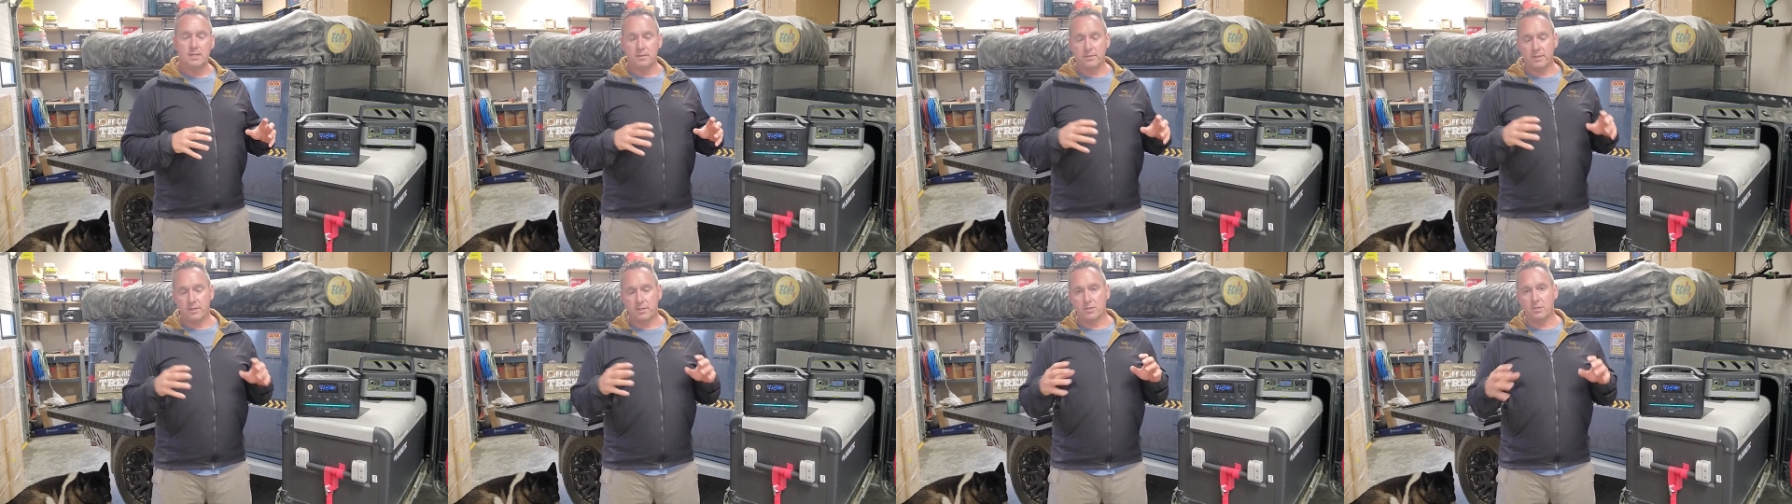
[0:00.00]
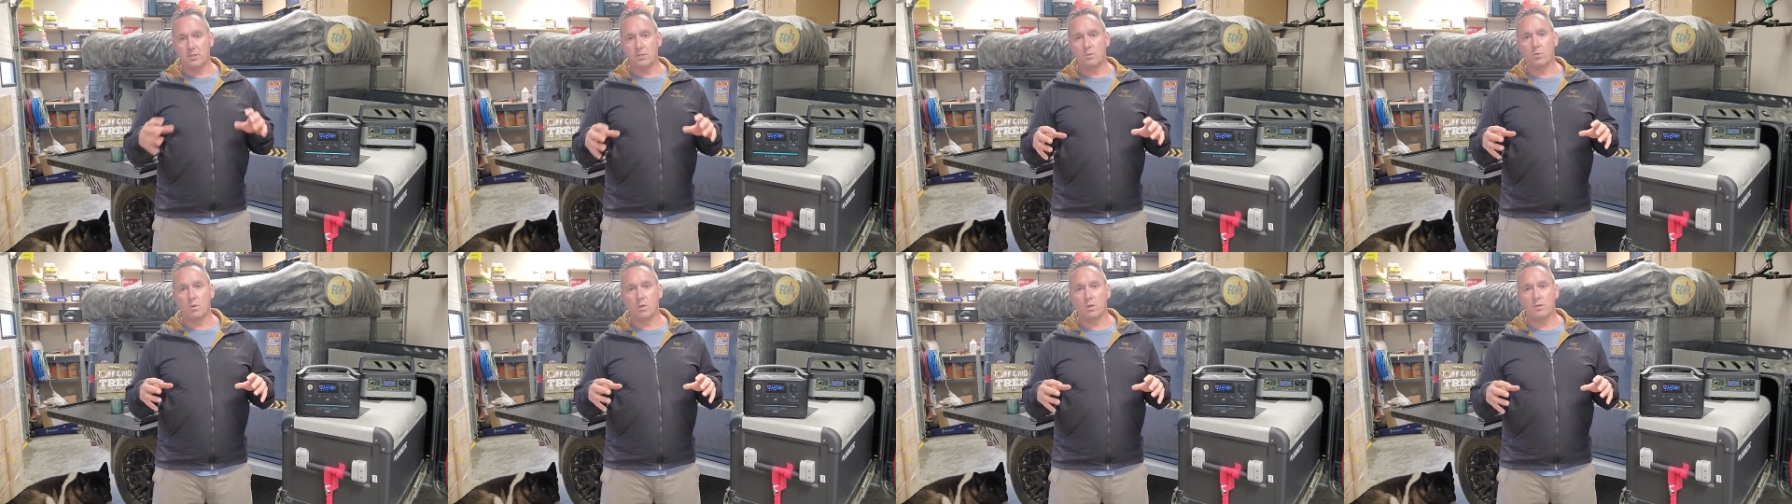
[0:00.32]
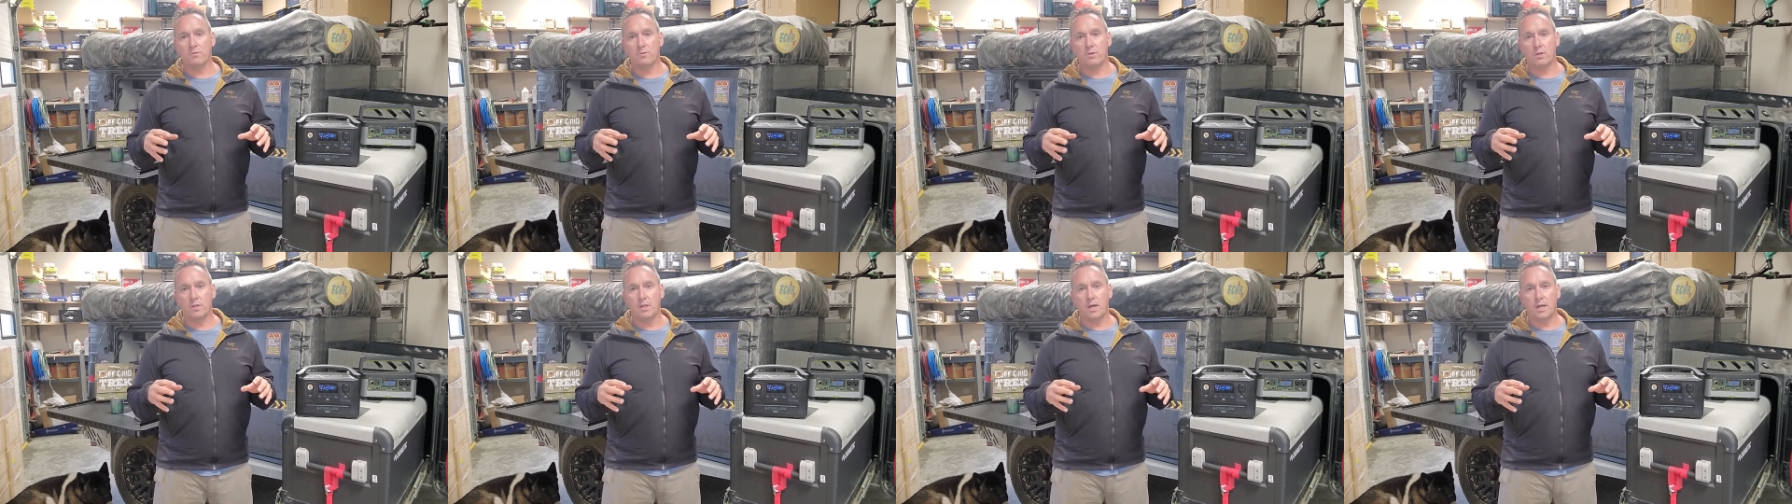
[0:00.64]
that could
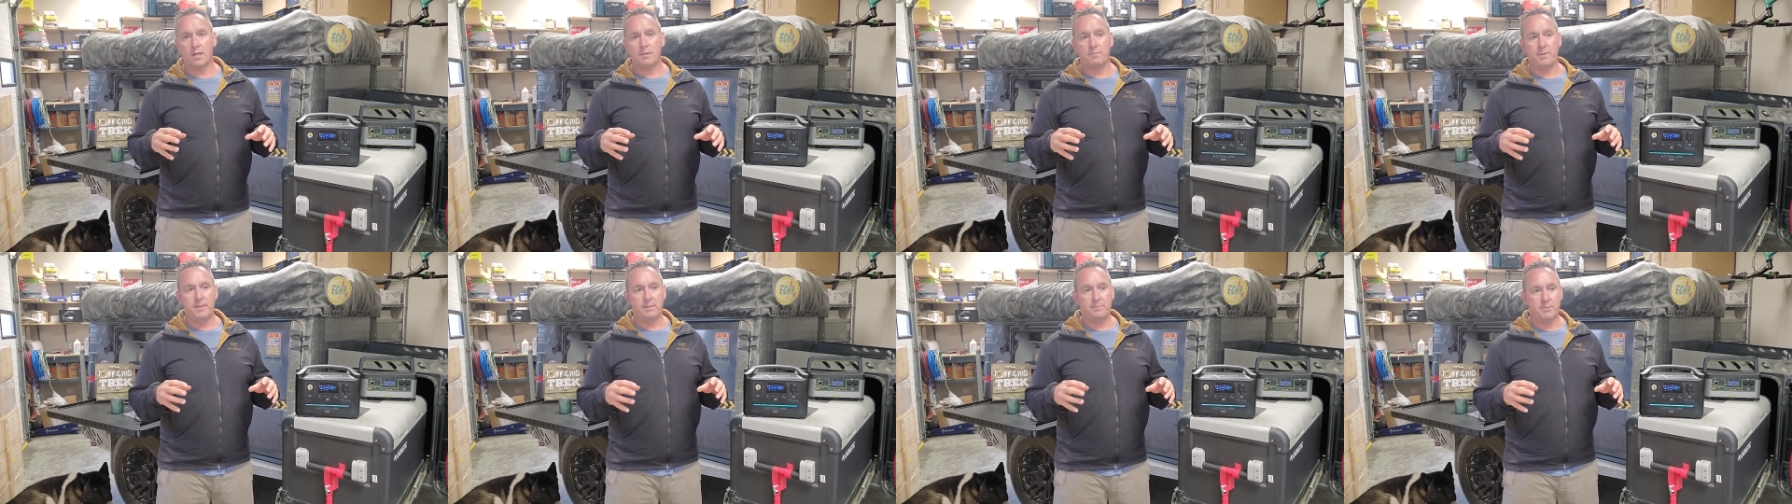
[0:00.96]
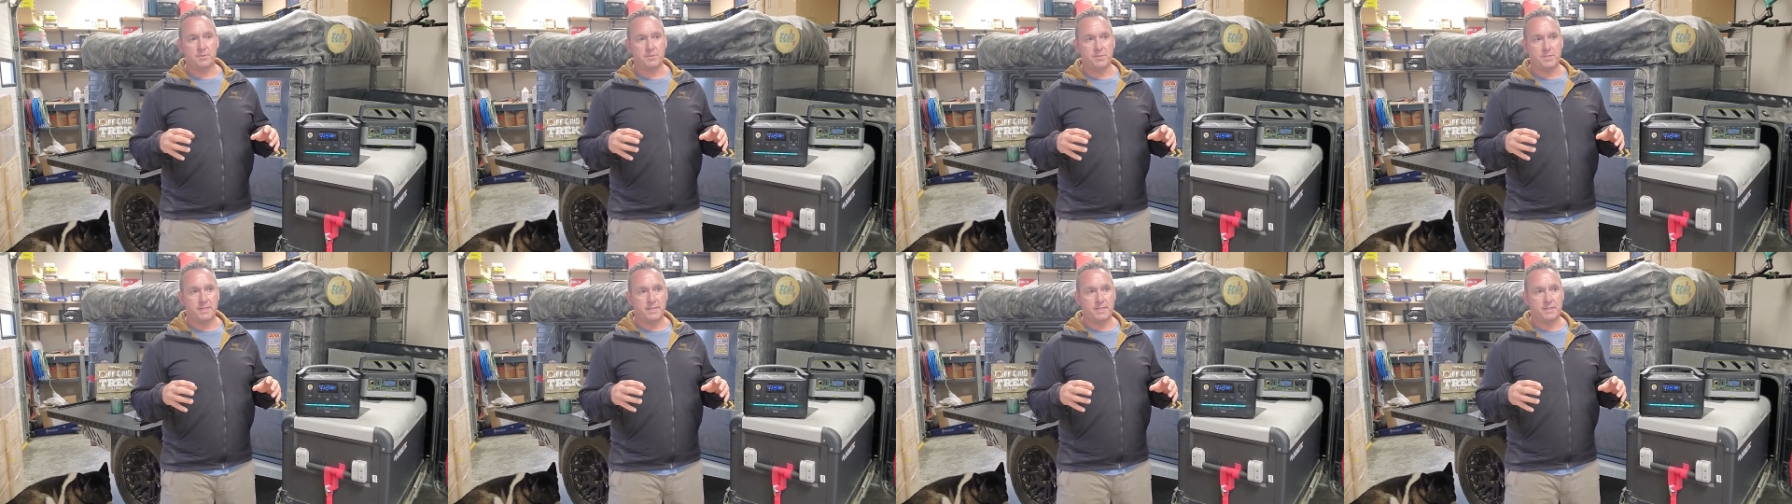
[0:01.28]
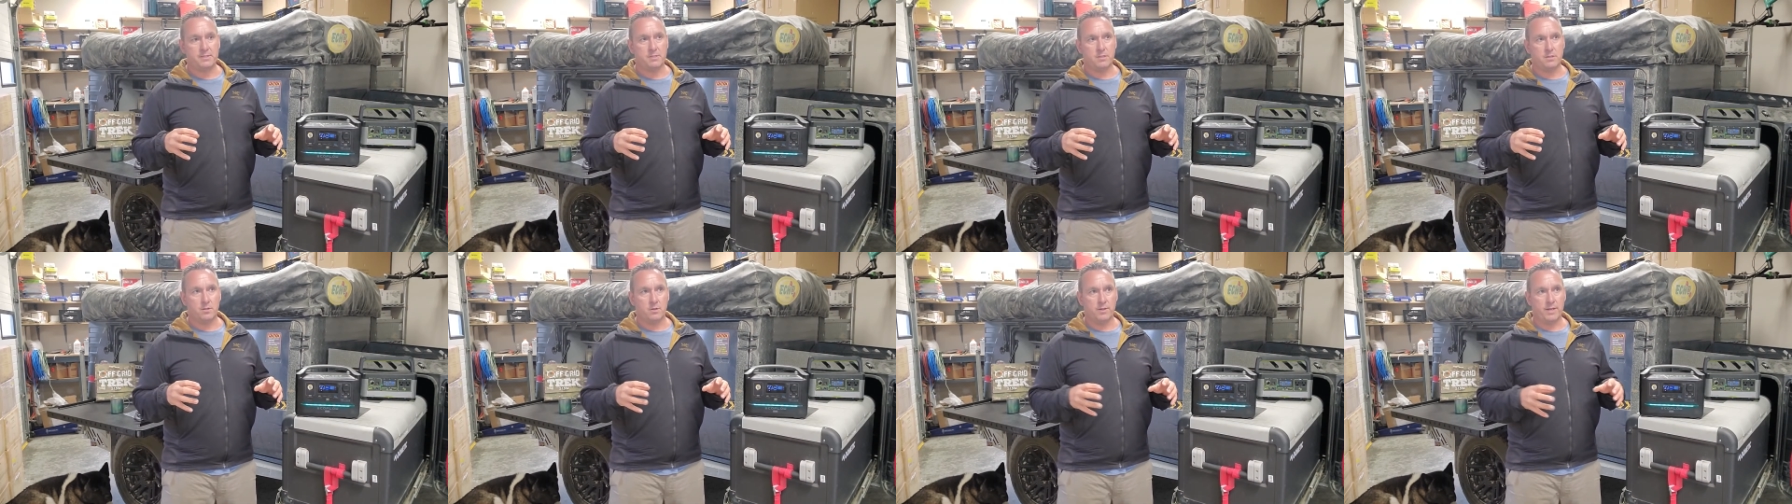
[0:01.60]
work for a lot of people's
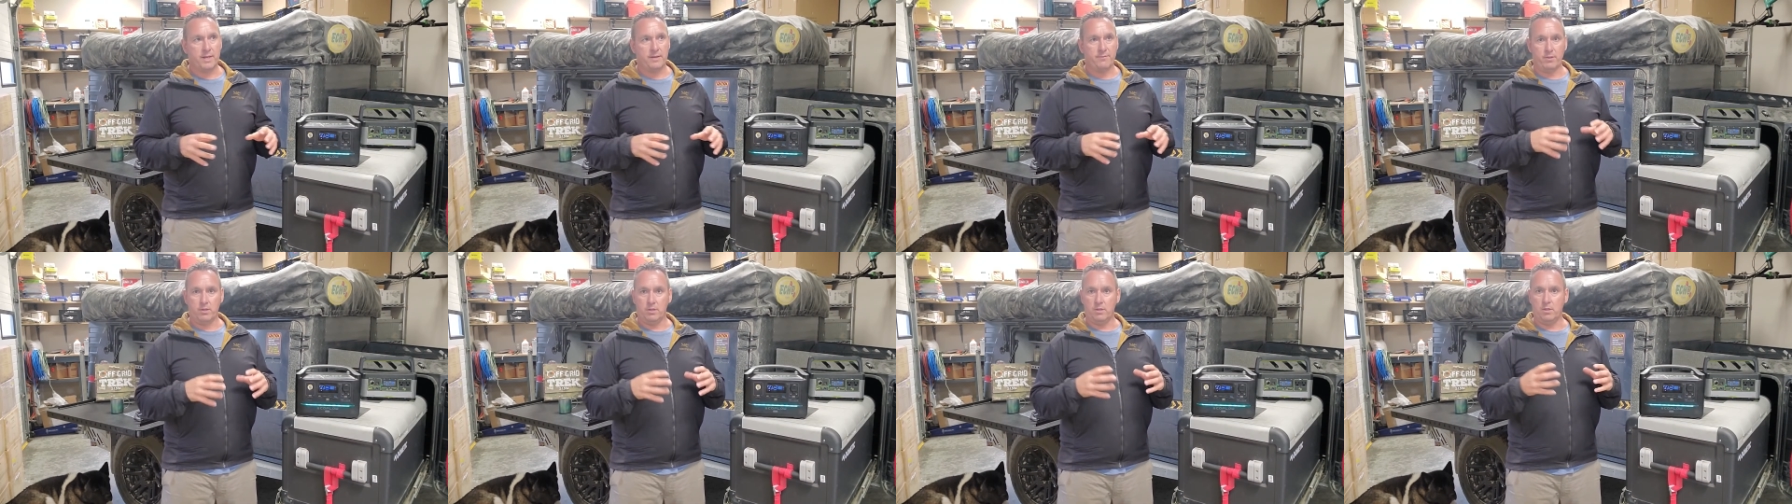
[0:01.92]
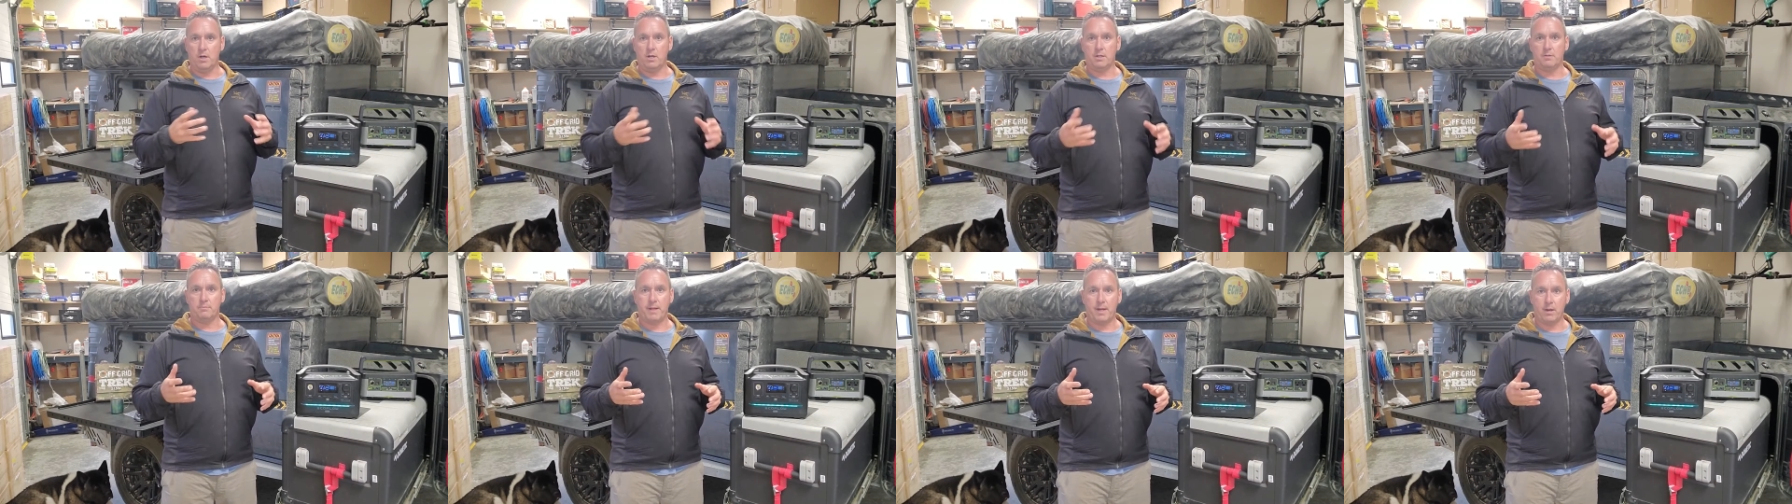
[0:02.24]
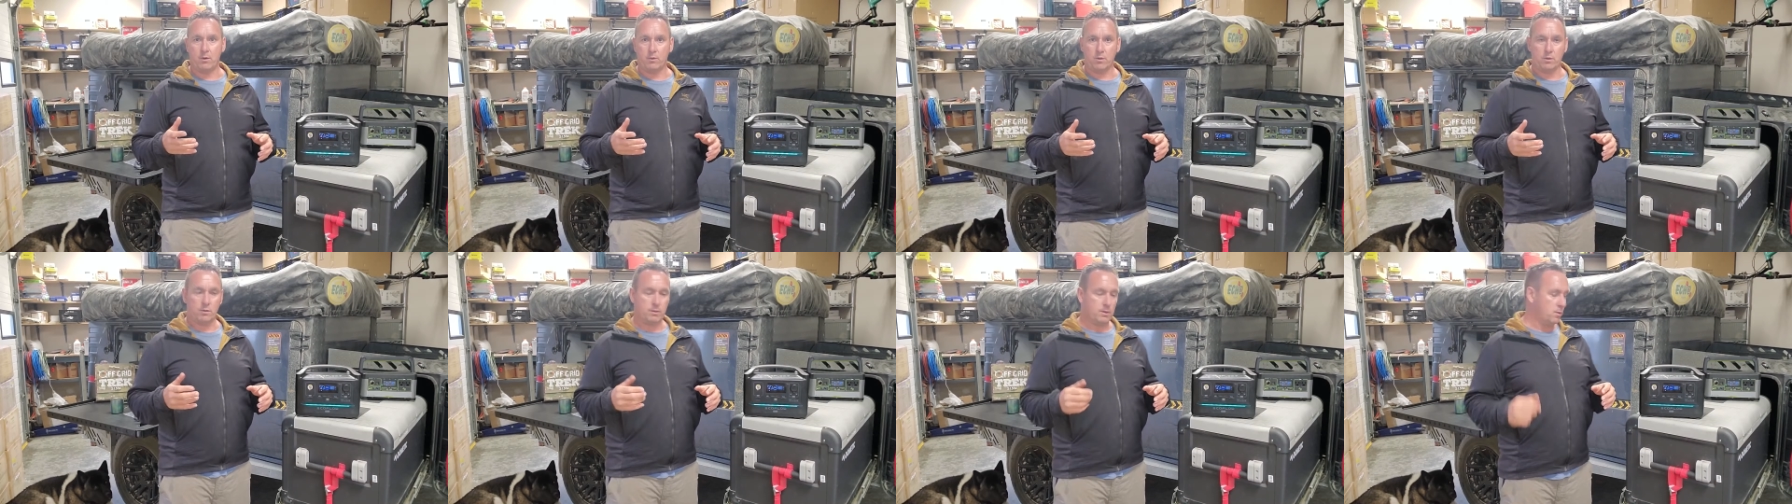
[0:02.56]
needs that don't have a lot of
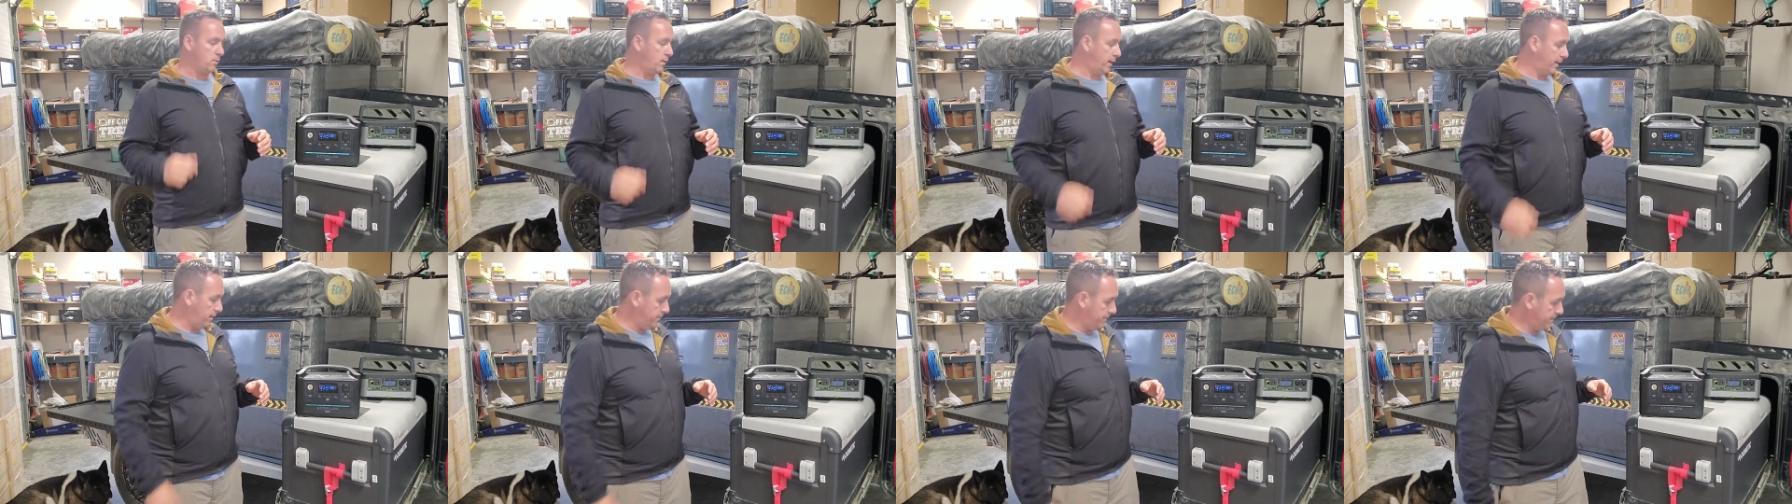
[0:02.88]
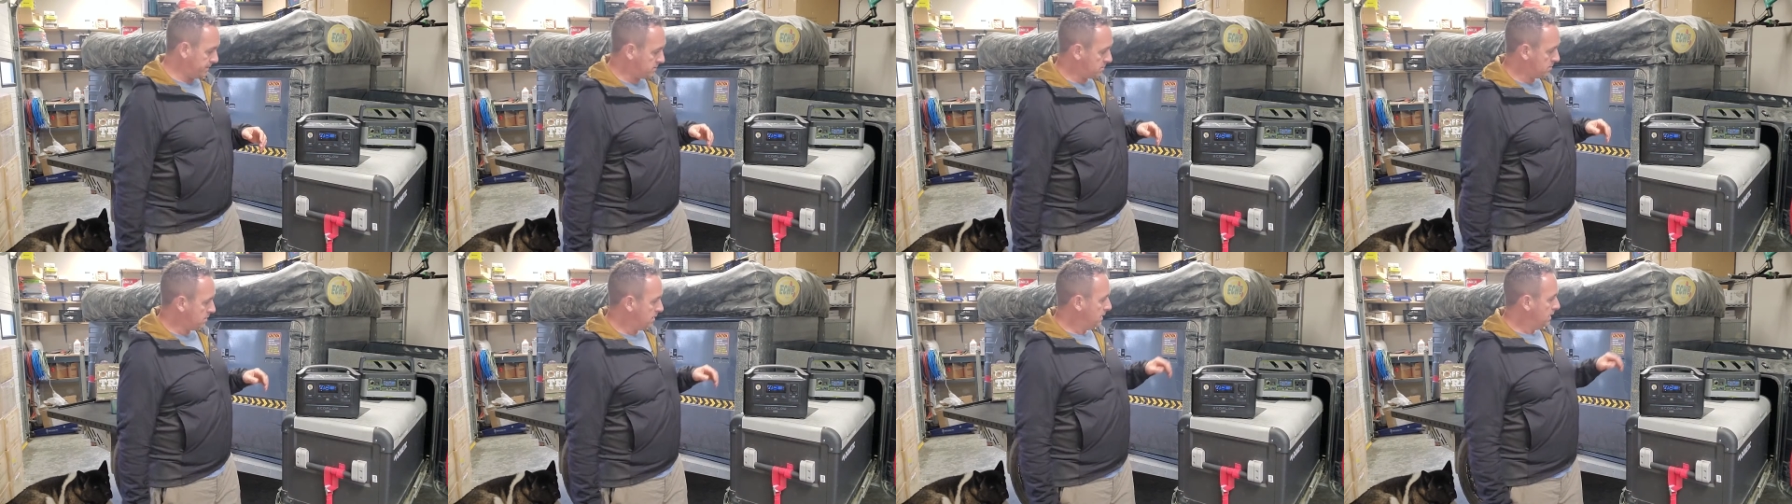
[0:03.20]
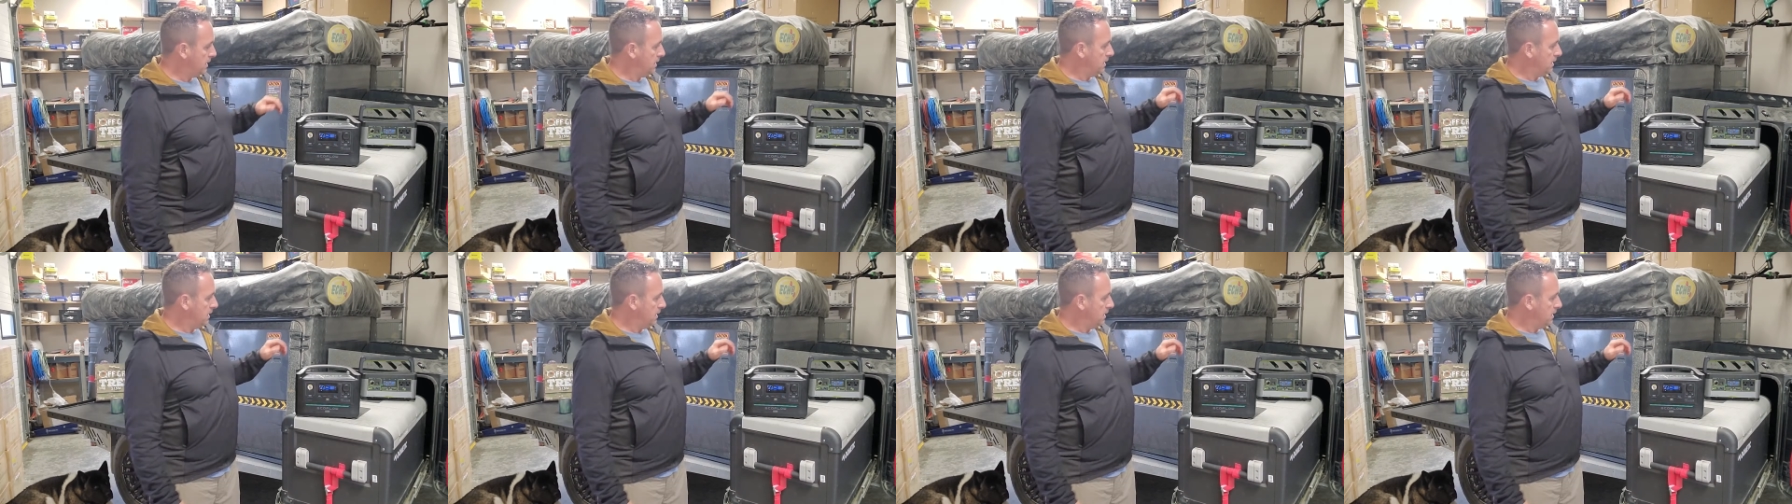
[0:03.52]
power requirements.